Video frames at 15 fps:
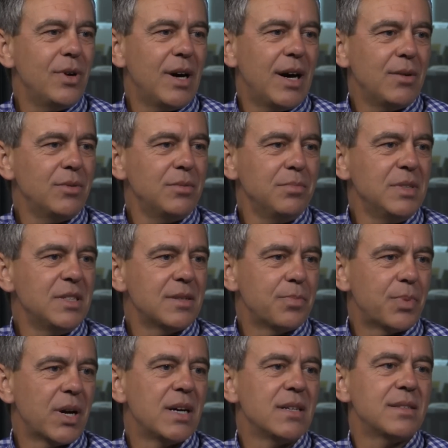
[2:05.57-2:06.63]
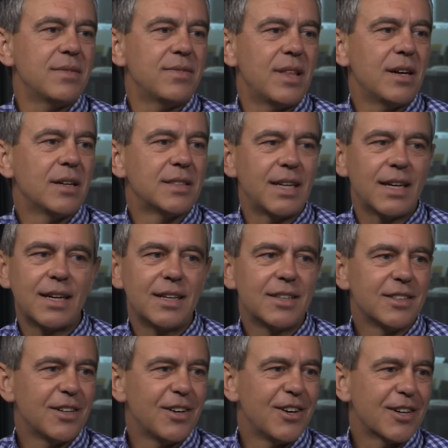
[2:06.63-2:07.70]
I wouldn't be surprised if there are
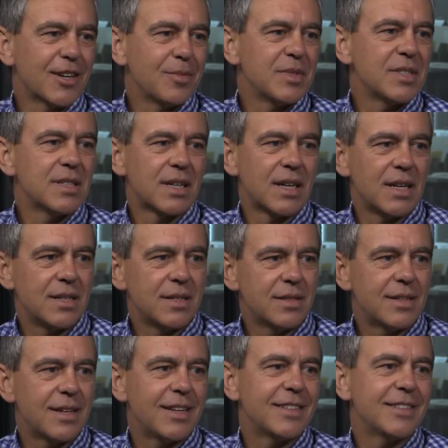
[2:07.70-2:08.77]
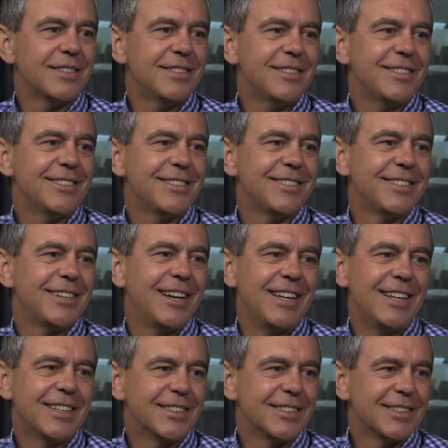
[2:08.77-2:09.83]
technical arguments raised and uh,
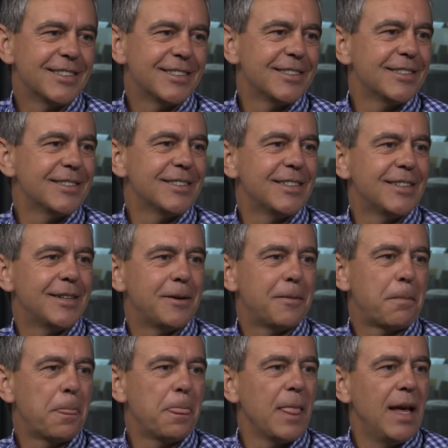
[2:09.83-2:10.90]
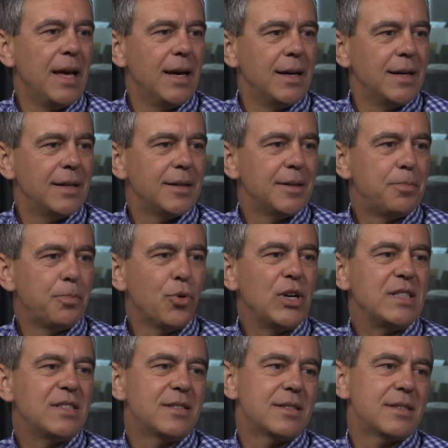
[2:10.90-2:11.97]
legal. Um,
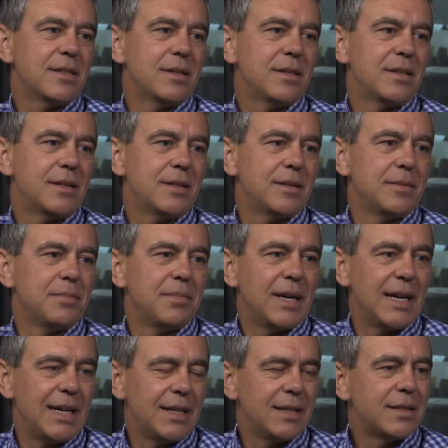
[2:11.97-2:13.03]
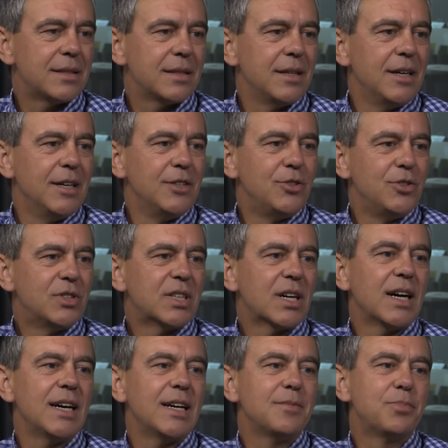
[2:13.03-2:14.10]
points uh, made to
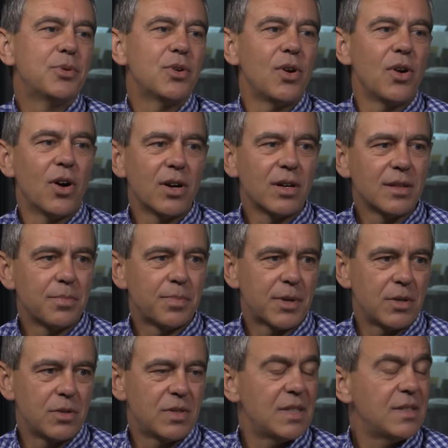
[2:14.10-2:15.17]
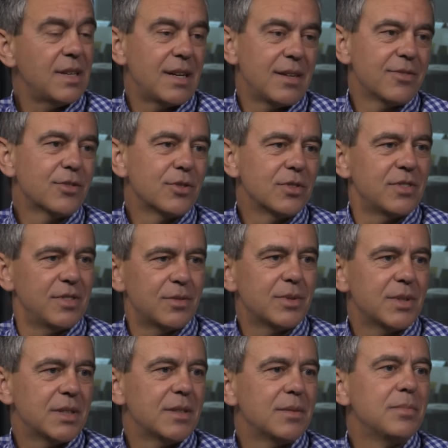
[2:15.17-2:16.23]
try and prolong the process, and of course it
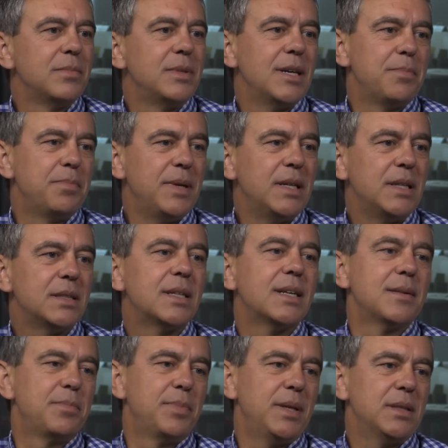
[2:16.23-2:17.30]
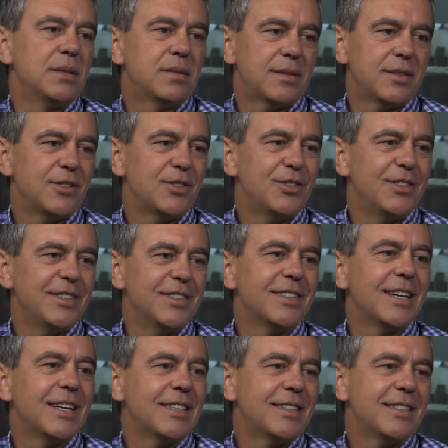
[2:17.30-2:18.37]
will be appealed and appealed. So uh,
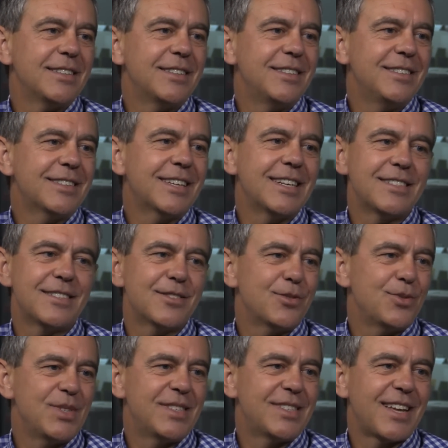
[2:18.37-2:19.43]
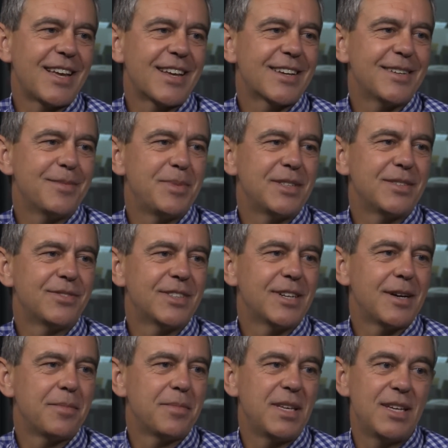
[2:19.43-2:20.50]
that these cases always take a bit of
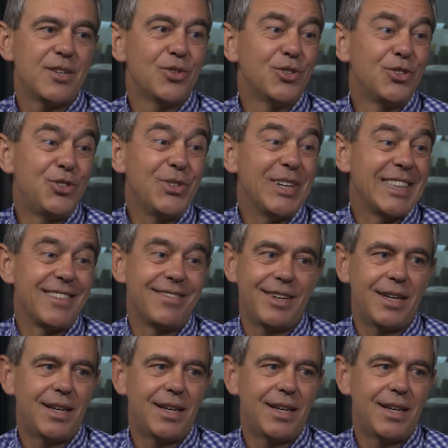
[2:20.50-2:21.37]
time, a year or two at the very